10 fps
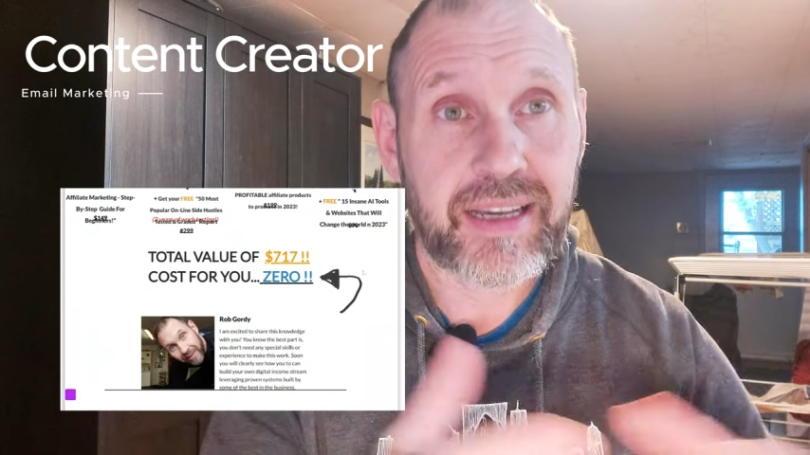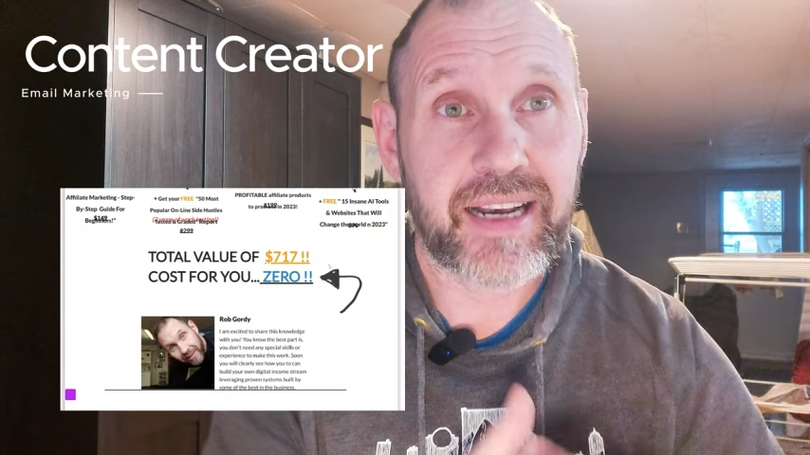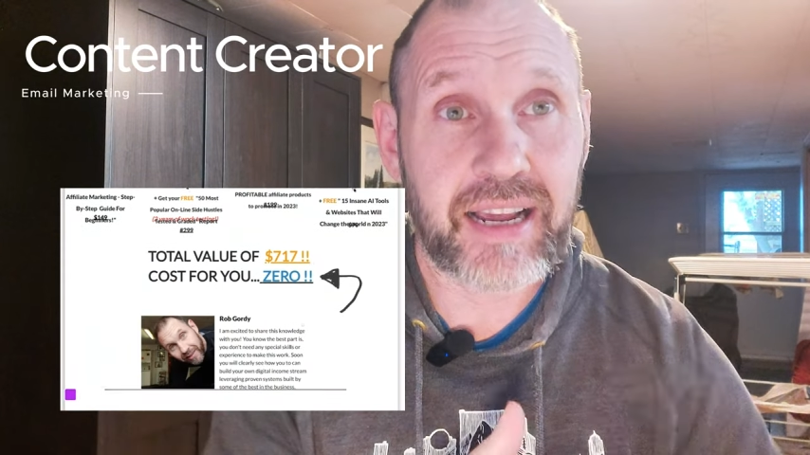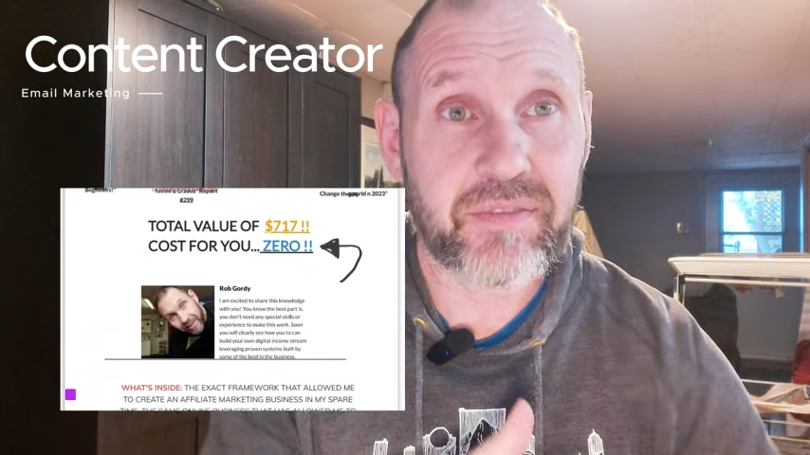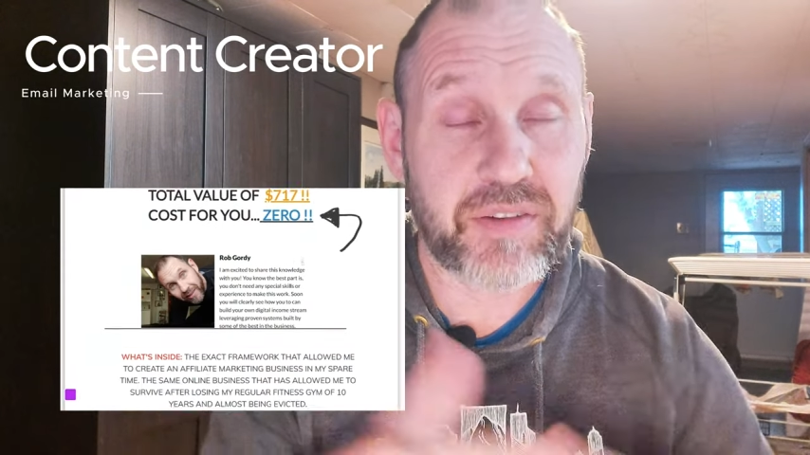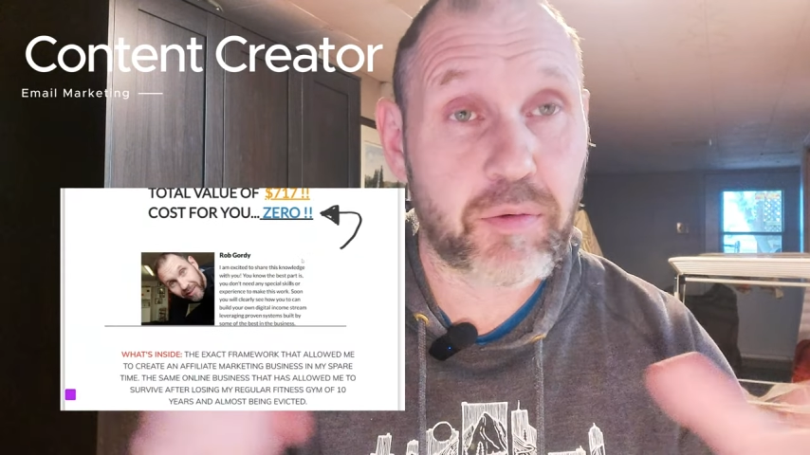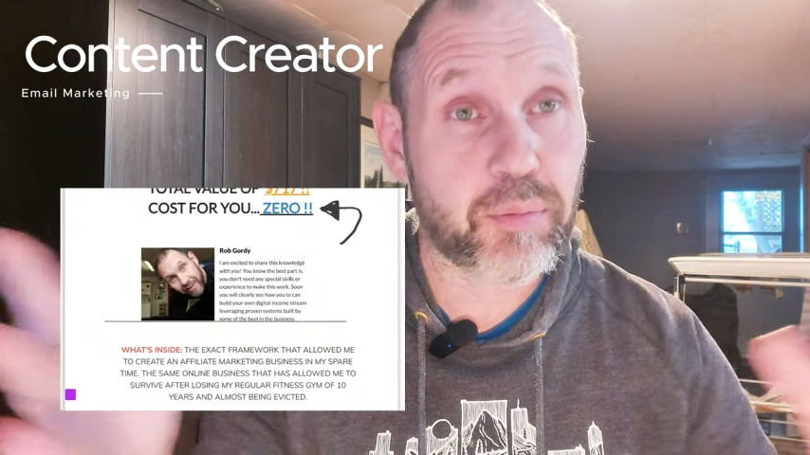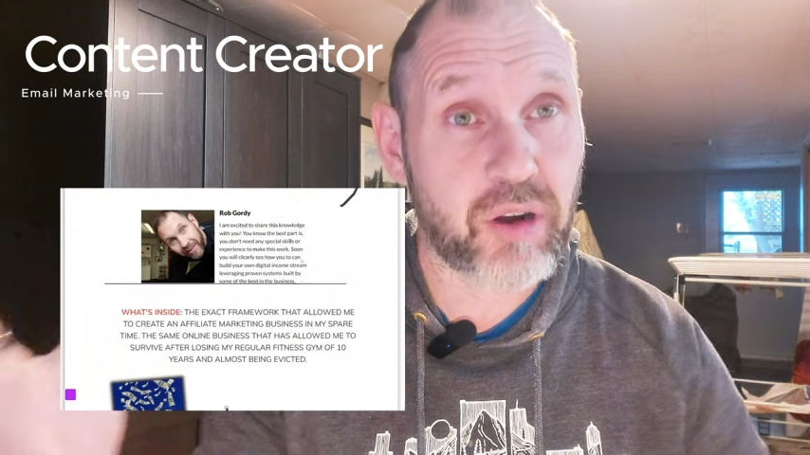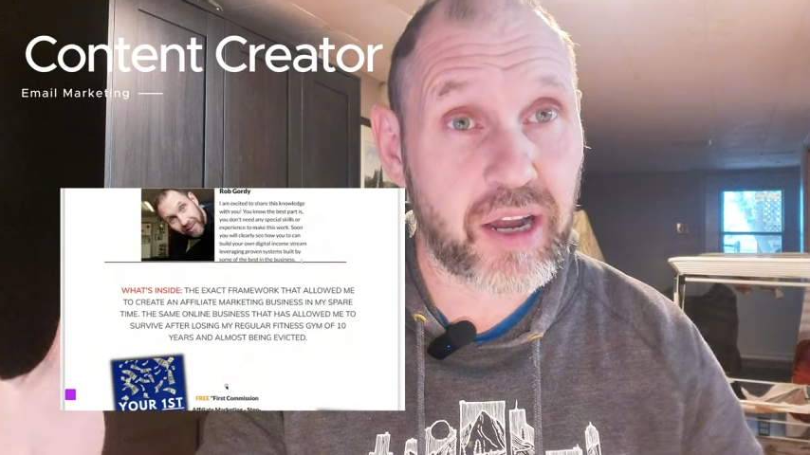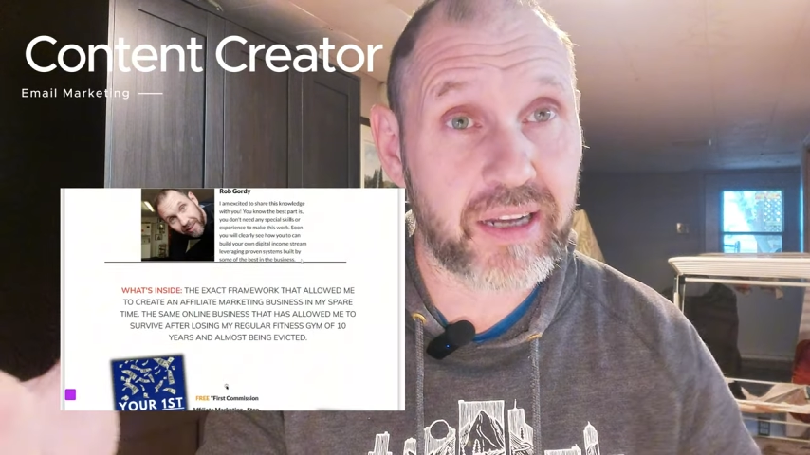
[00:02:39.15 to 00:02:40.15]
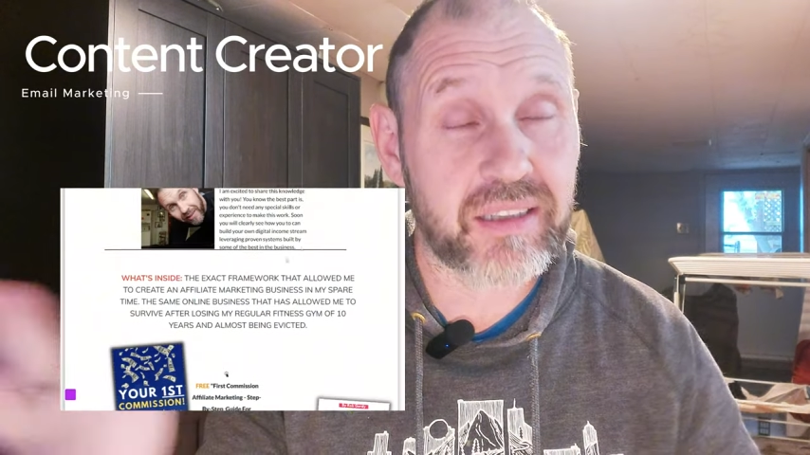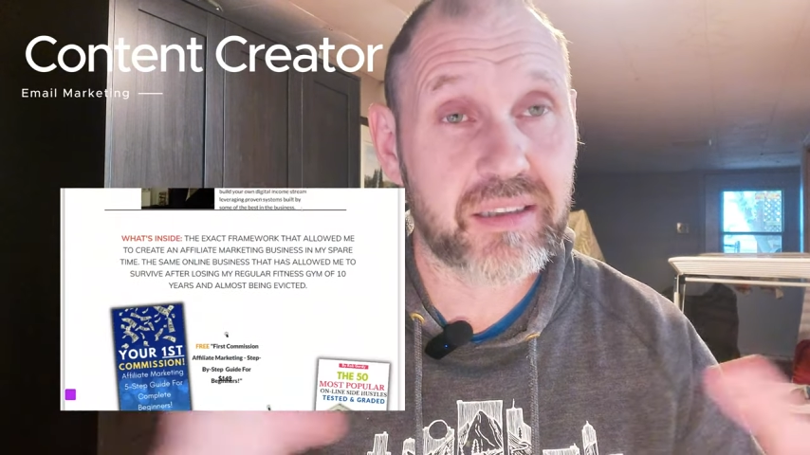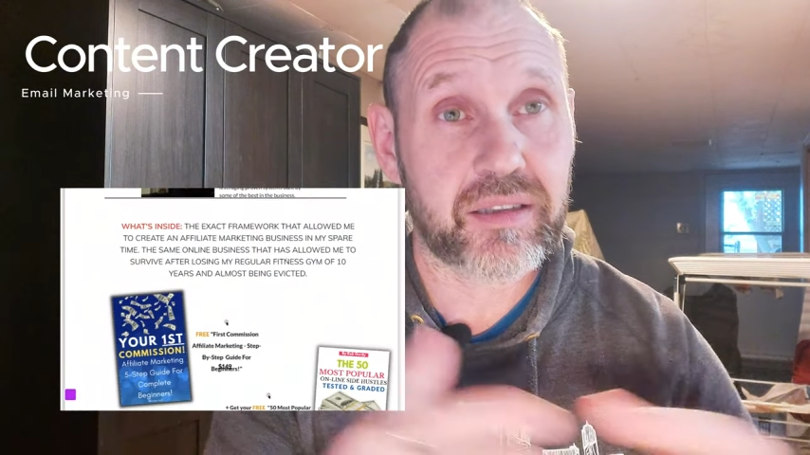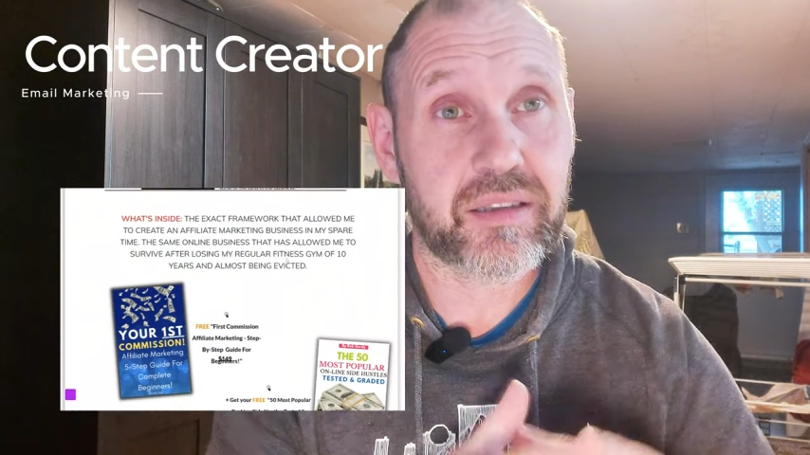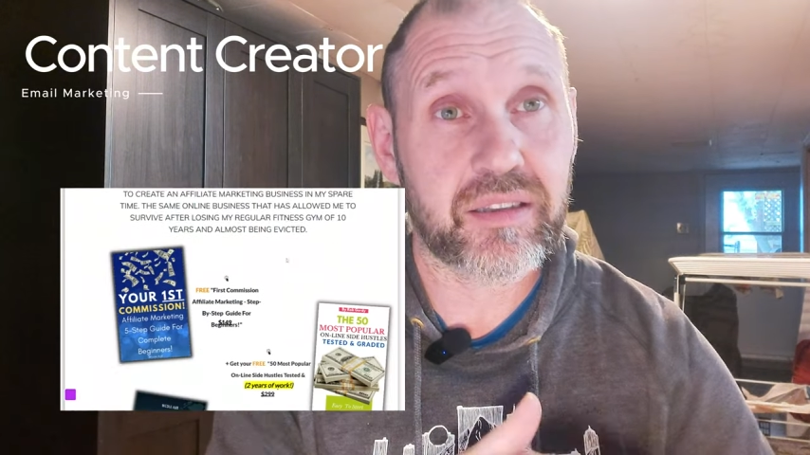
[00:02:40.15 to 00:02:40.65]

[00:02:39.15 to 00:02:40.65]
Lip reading: and I have different products.